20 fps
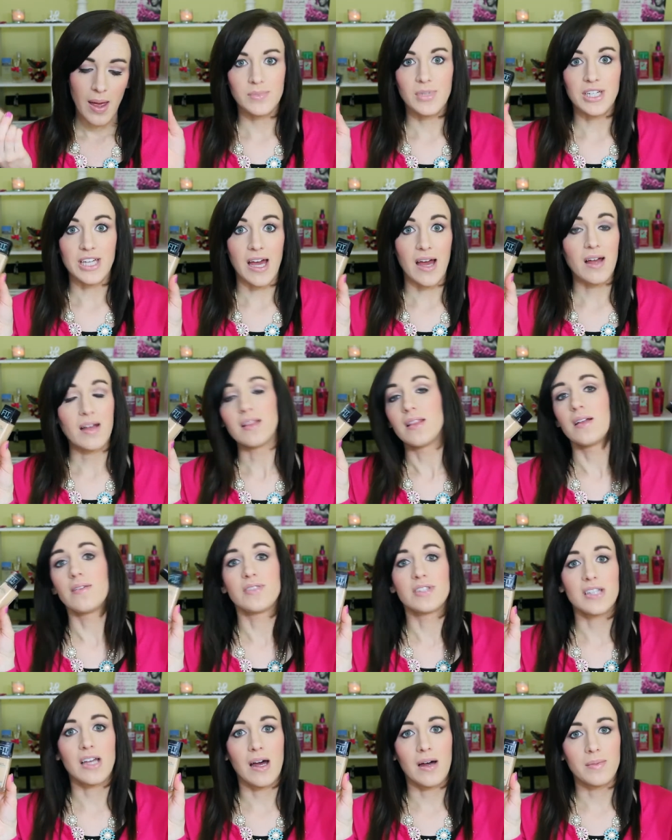But yeah, I love
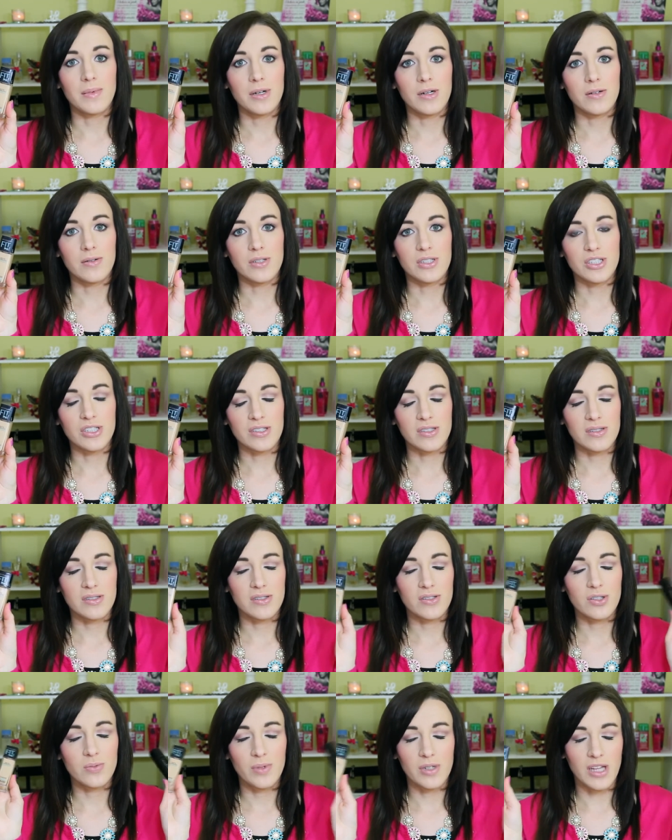this combo. It's just
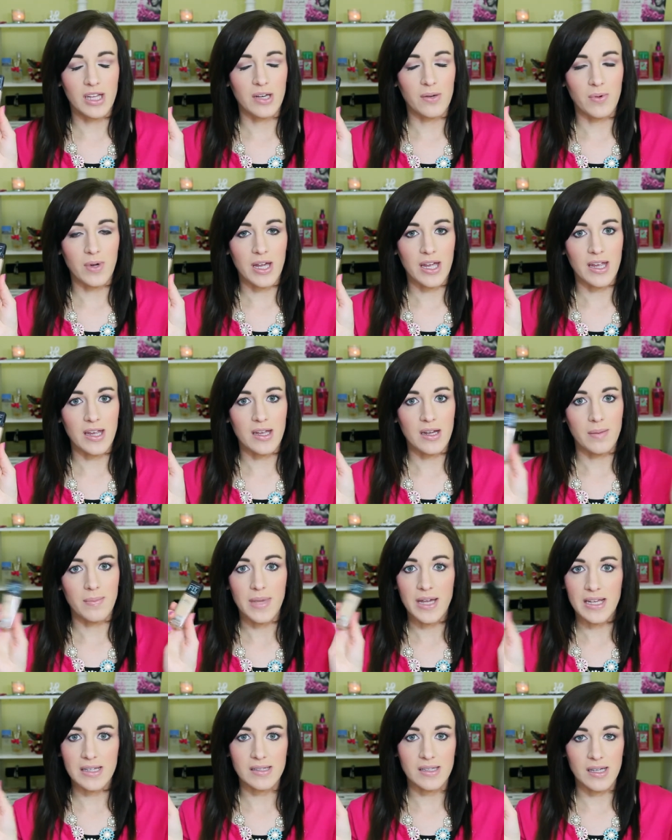super lightweight and
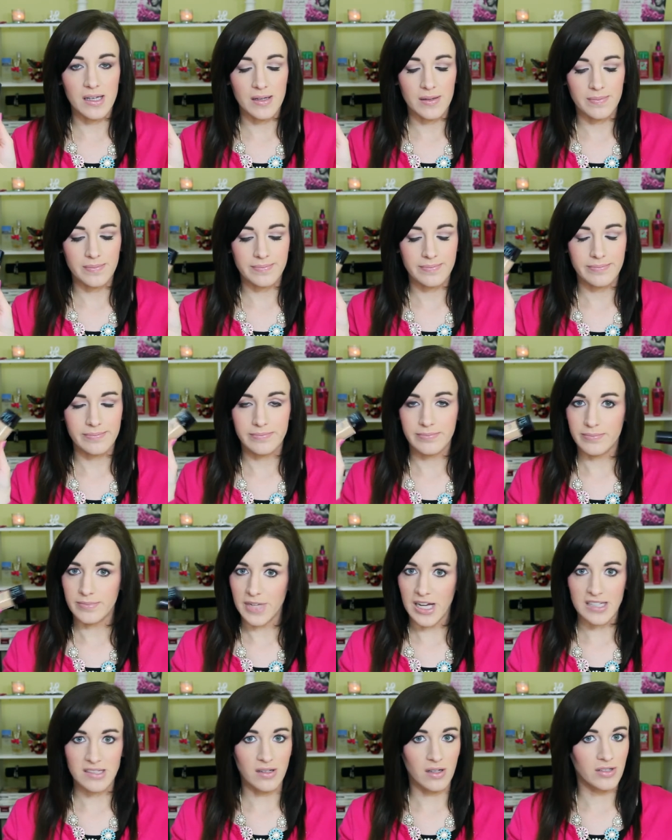amazing,
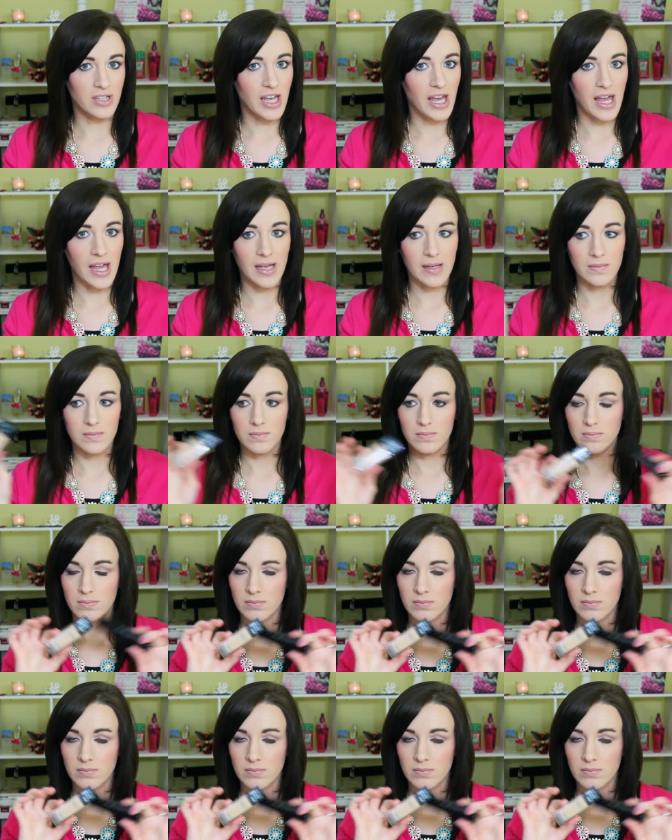lasts all day.